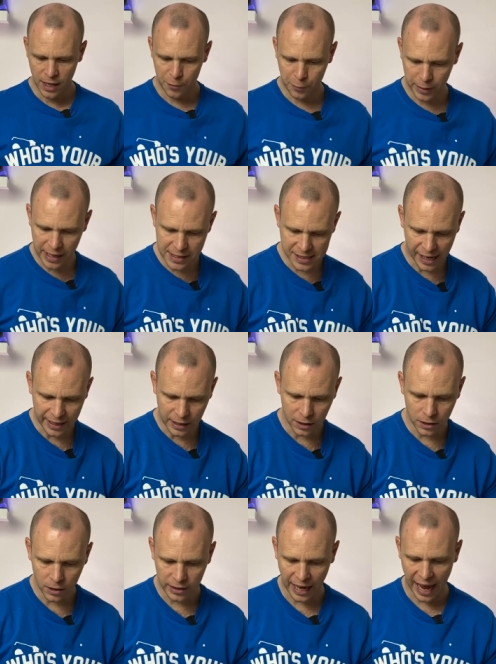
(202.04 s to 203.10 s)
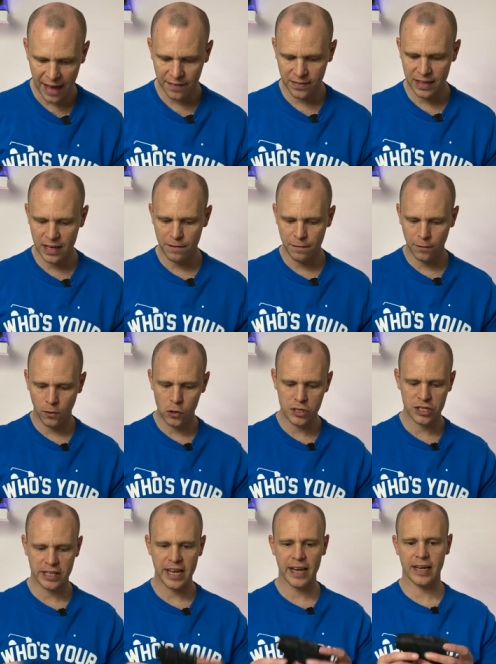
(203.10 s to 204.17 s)
If we then take a look at the
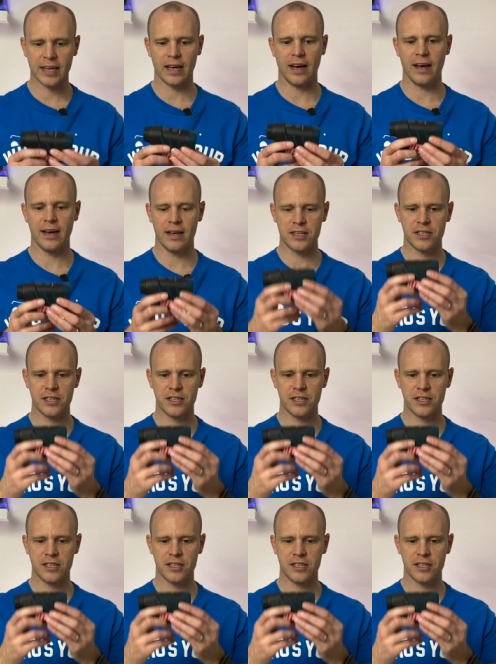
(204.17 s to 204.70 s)
Vorstick uh,